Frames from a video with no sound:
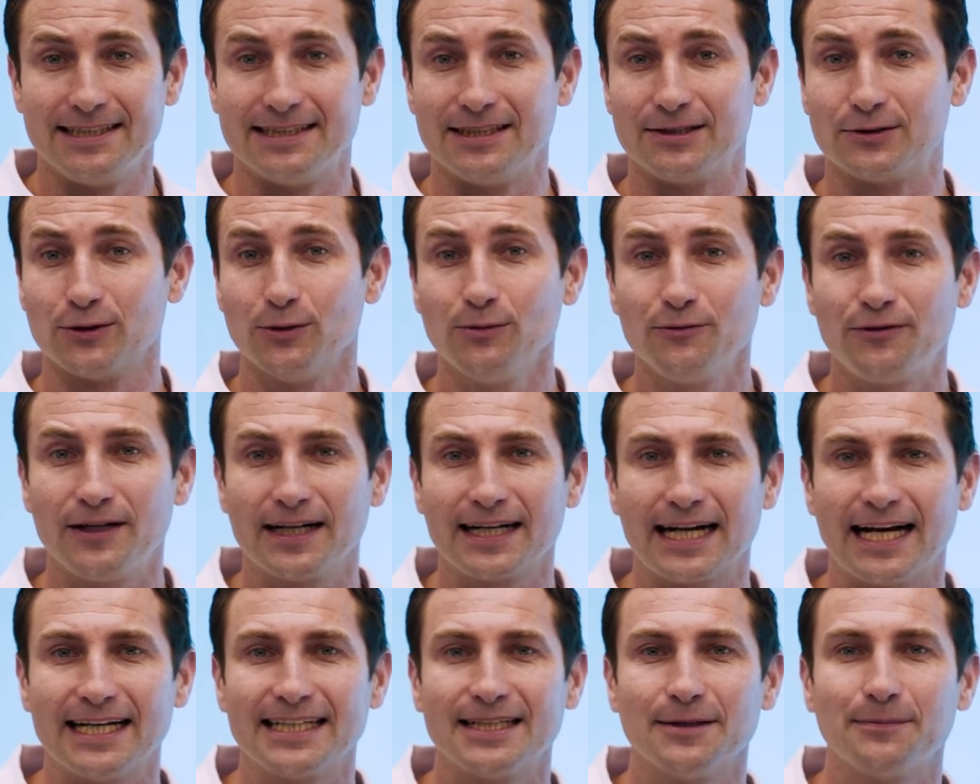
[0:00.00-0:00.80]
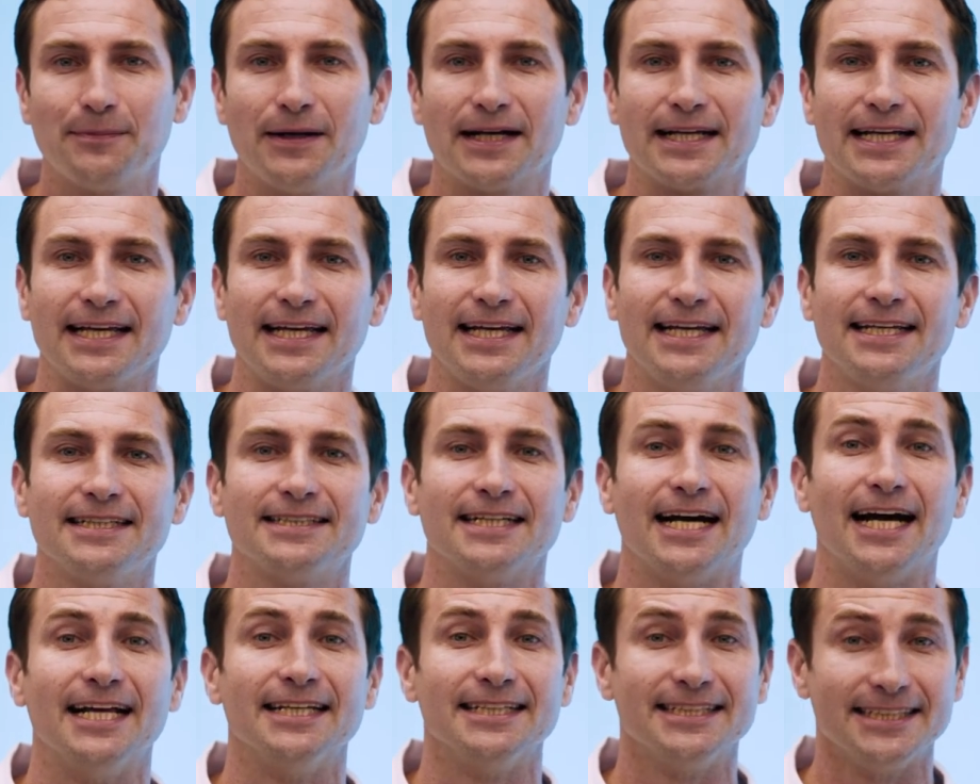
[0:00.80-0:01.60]
This extensive
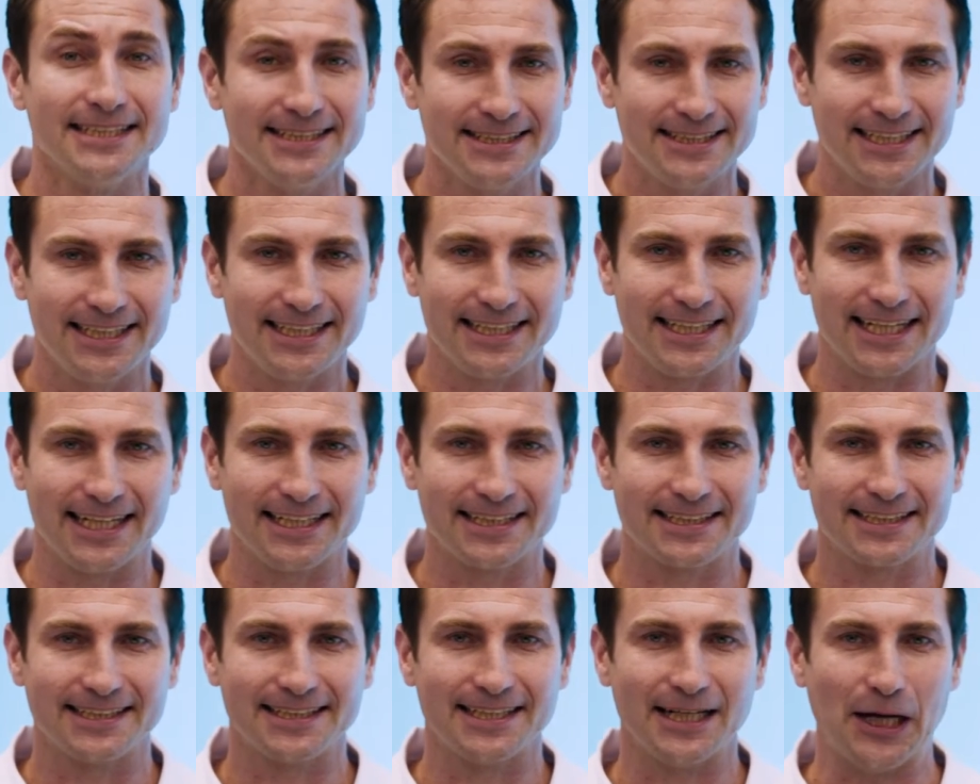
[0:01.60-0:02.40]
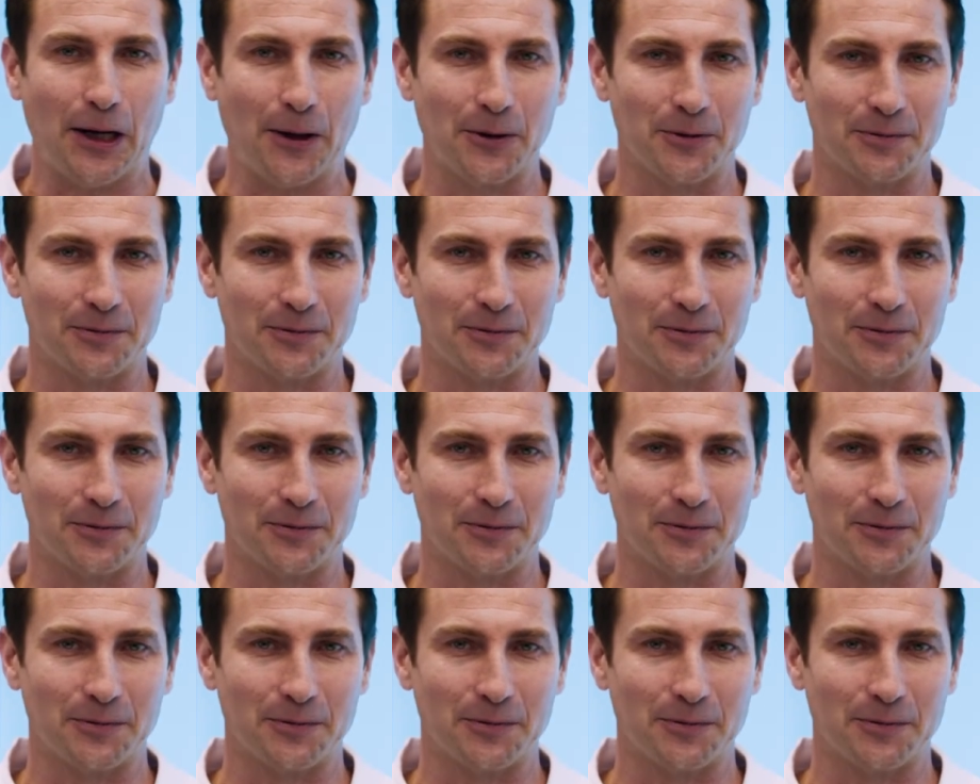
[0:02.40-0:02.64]
package of intelligent automation